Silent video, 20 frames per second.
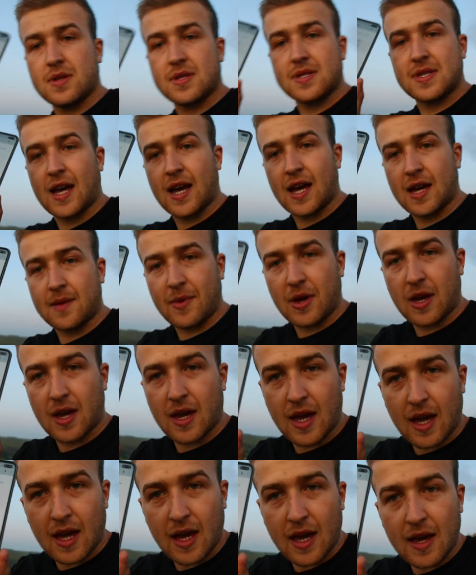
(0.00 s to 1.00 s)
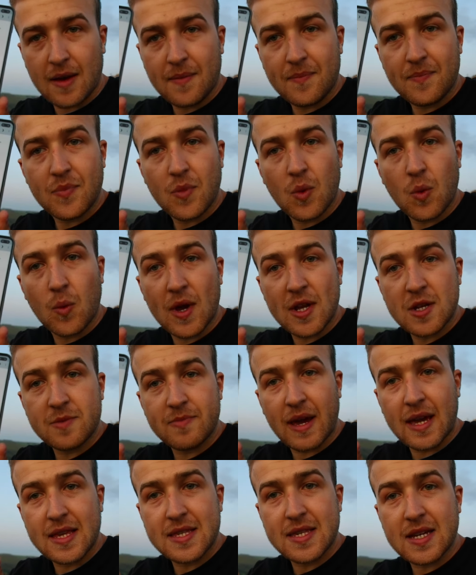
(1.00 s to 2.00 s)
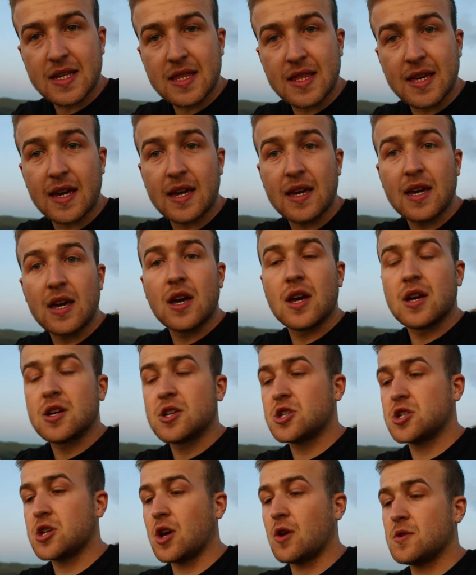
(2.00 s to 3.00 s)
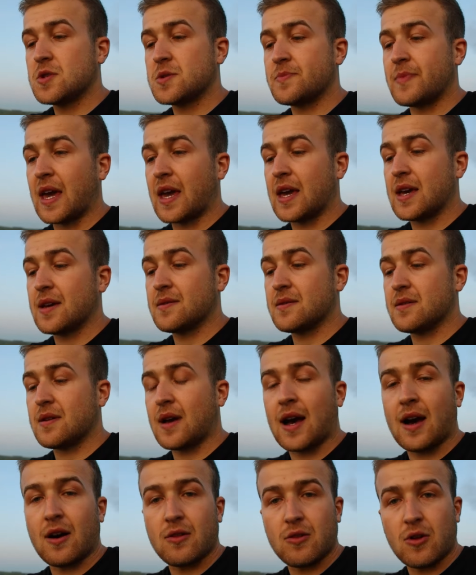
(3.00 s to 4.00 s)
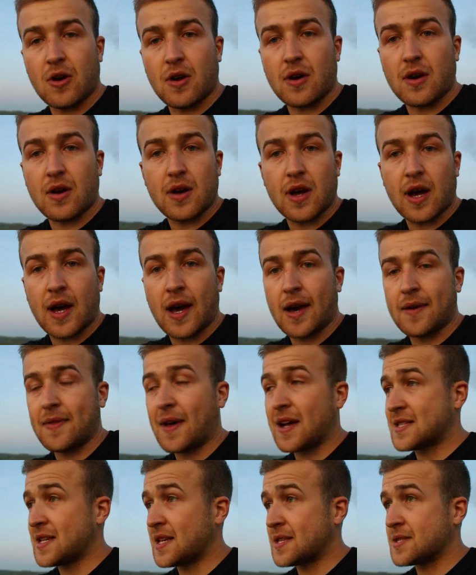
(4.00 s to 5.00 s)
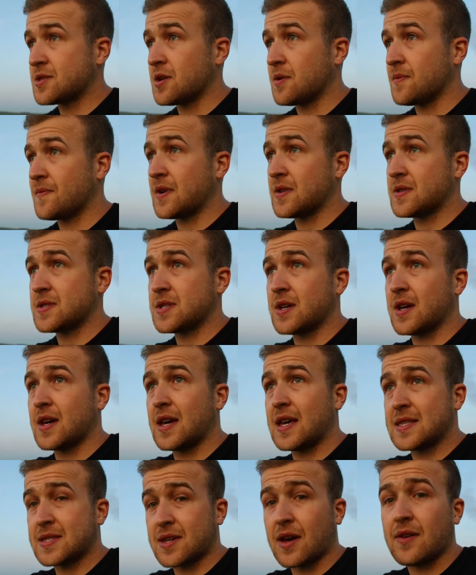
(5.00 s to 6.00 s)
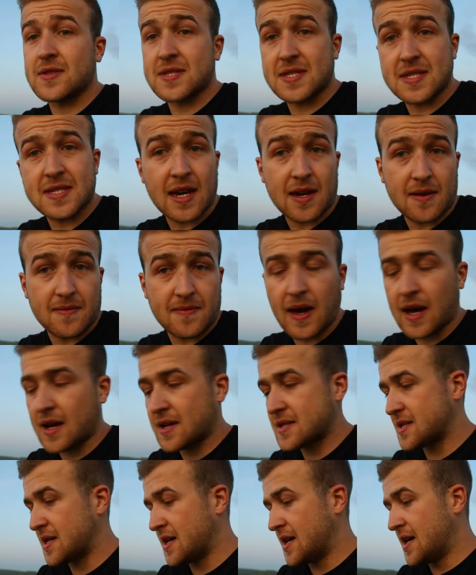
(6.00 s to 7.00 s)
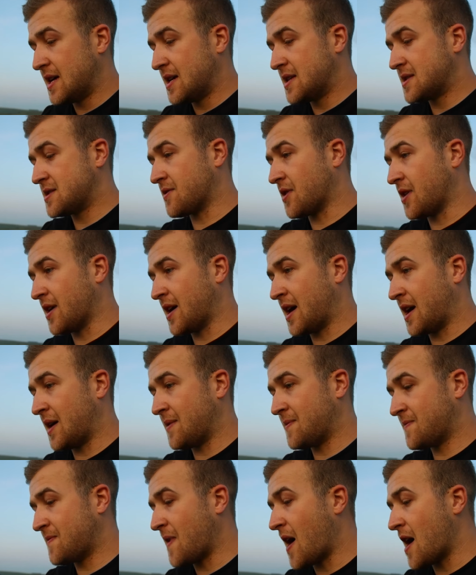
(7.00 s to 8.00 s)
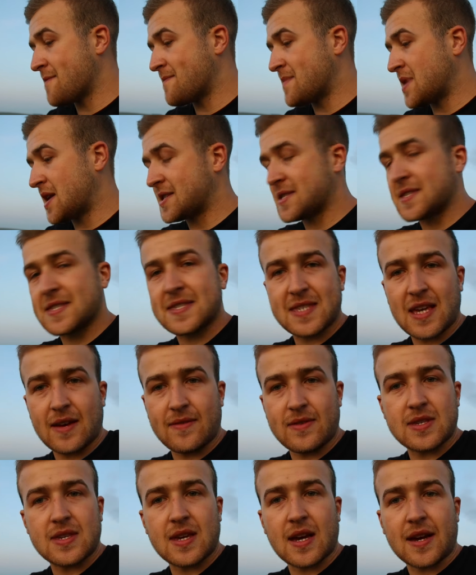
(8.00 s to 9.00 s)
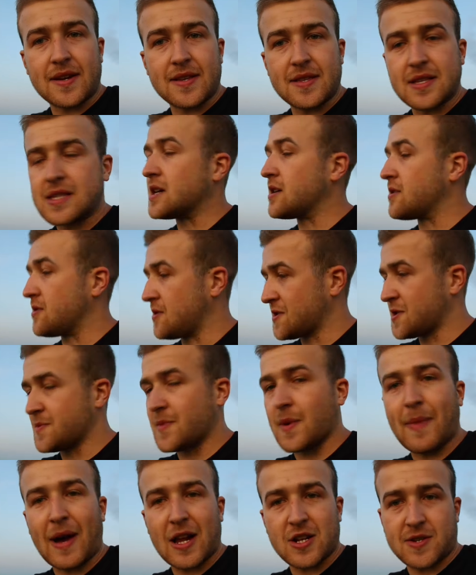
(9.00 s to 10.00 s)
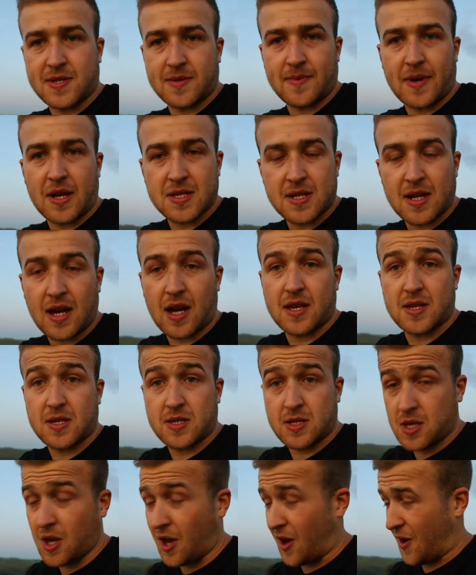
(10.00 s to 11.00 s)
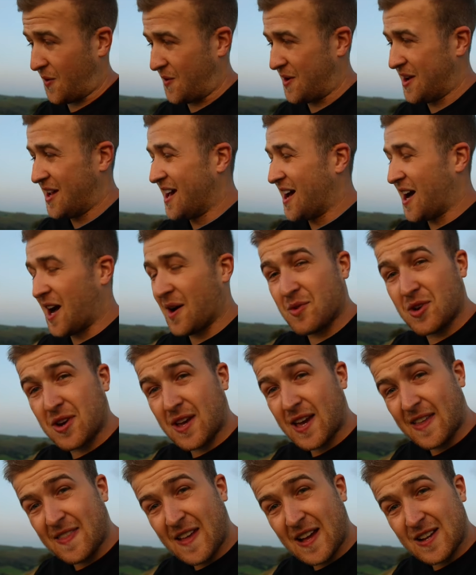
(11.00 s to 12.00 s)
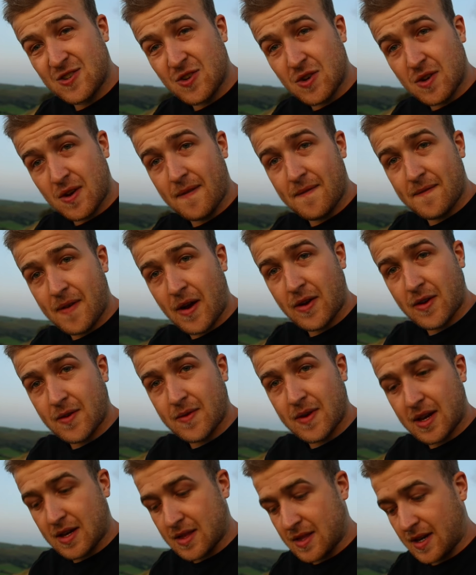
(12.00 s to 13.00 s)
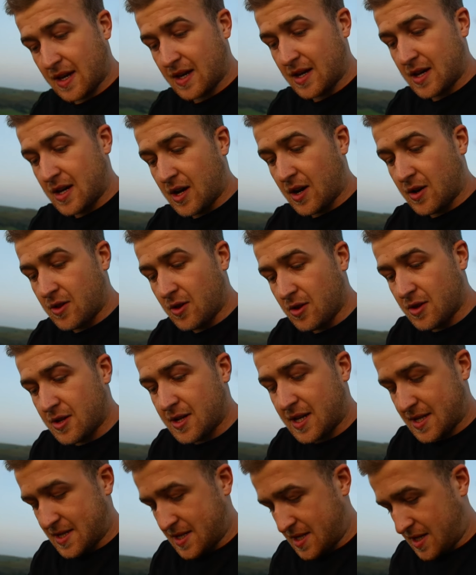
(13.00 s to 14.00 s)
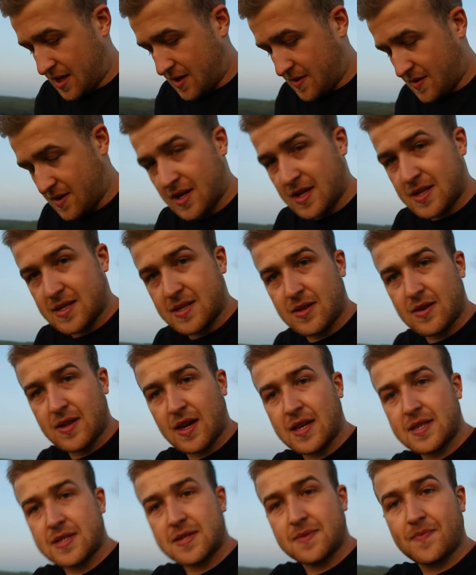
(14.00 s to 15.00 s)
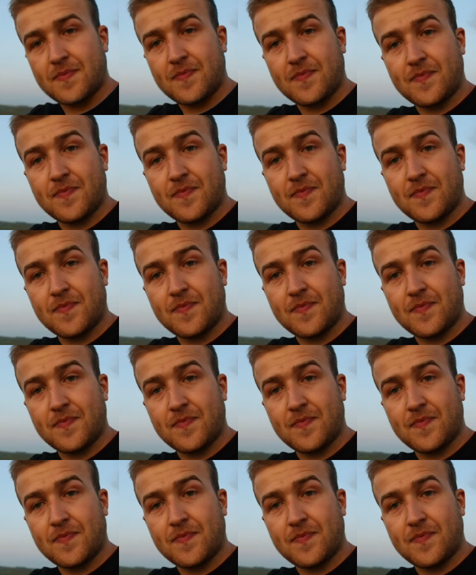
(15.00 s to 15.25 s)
timer here, which basically shows me how long uh, that 10 stop filter is going to take effect. So I've got here 5 minutes and 7 seconds and also my battery's about to die so I'm going to get that done very quickly and all I need to do is do this